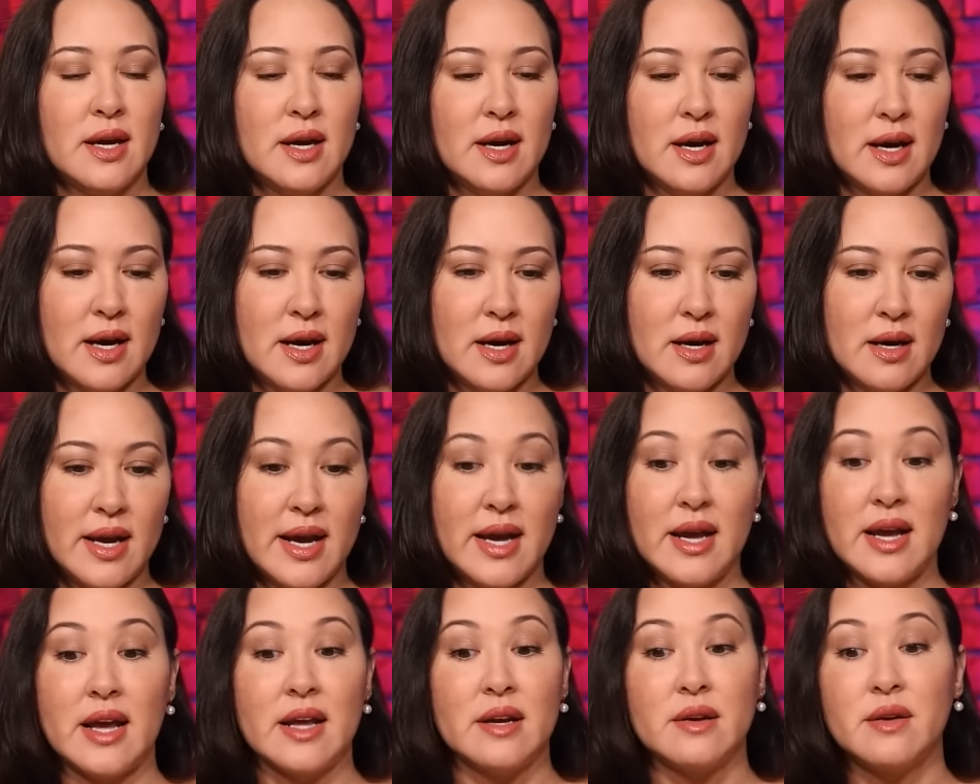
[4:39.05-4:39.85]

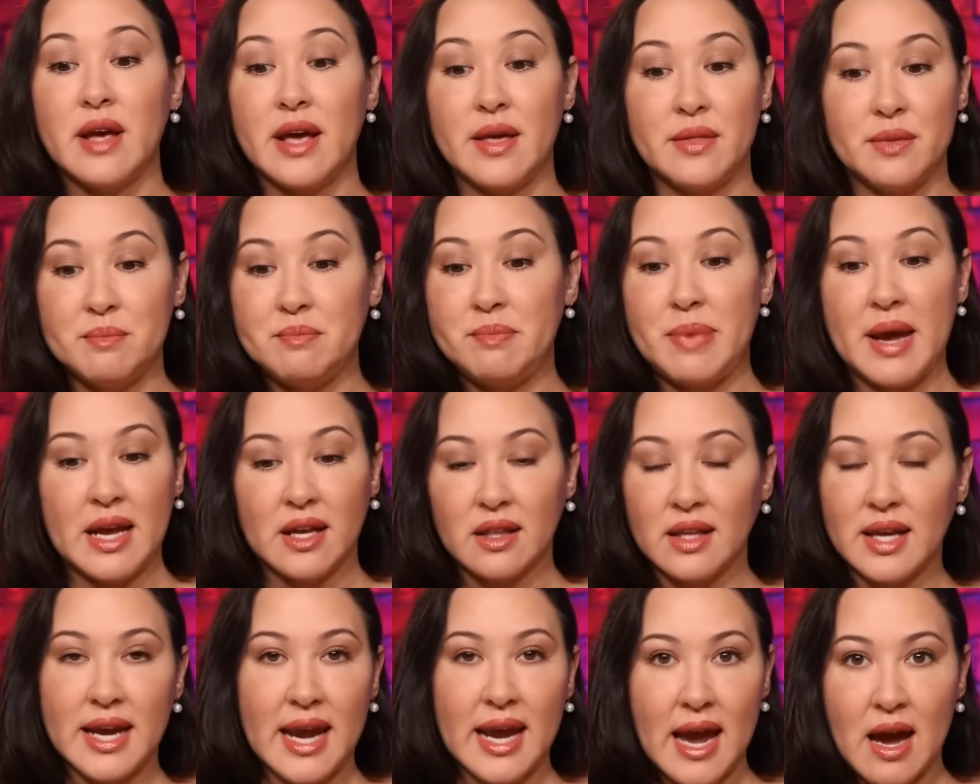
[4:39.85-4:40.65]
and
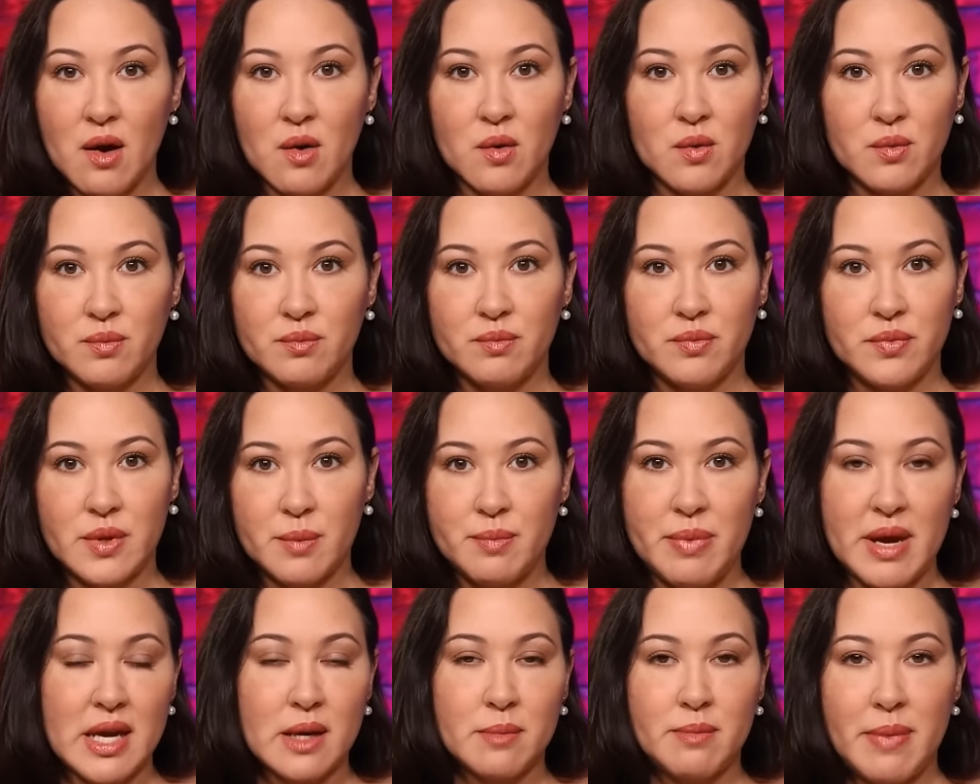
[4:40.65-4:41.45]
bailing out the
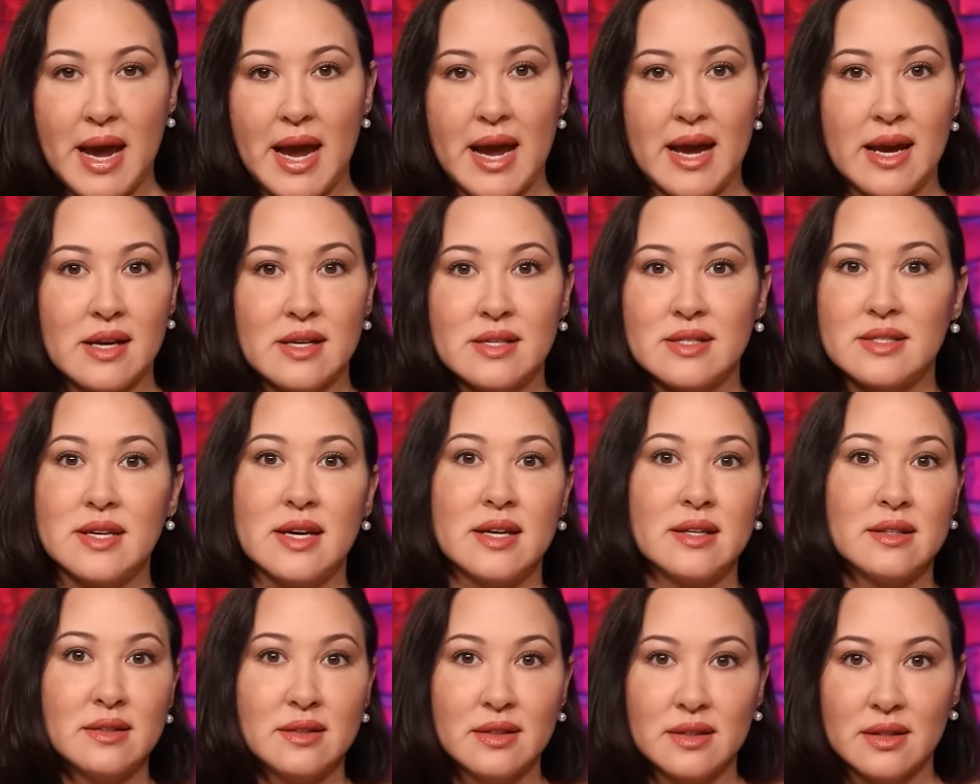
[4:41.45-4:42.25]
big banks
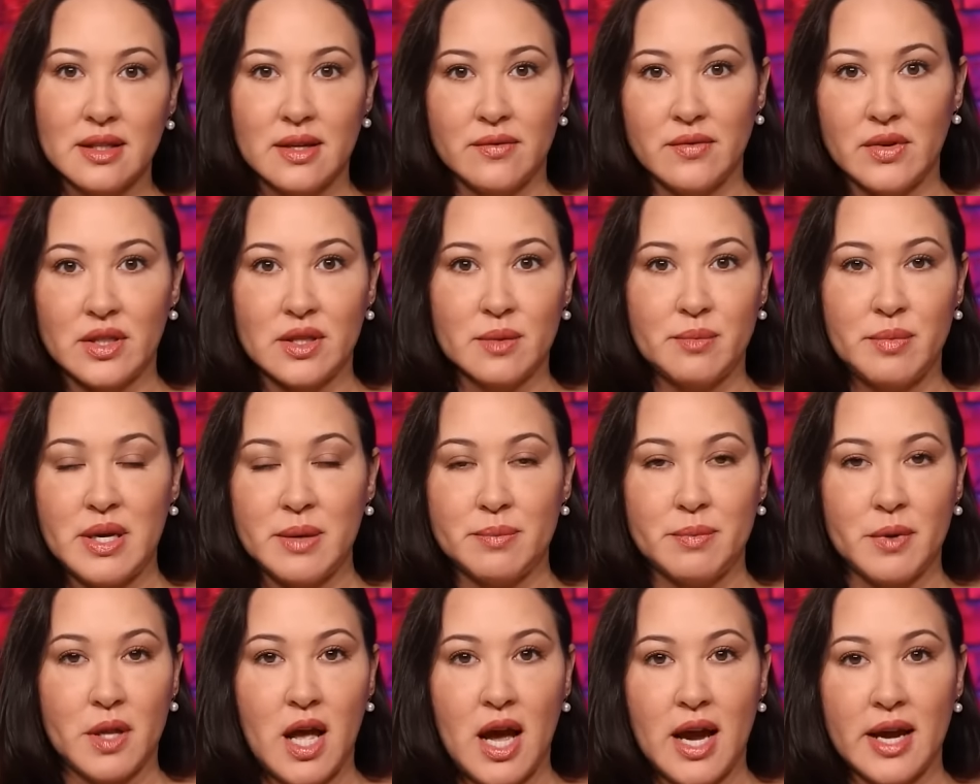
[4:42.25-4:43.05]
and leaving the
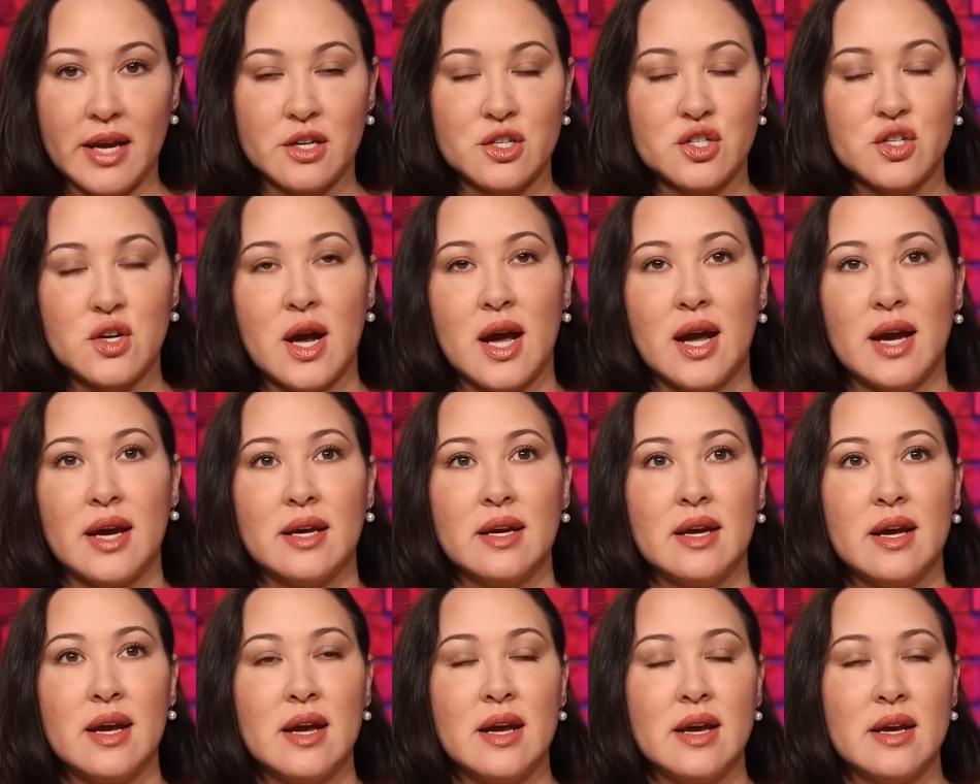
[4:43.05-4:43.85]
people high and dry.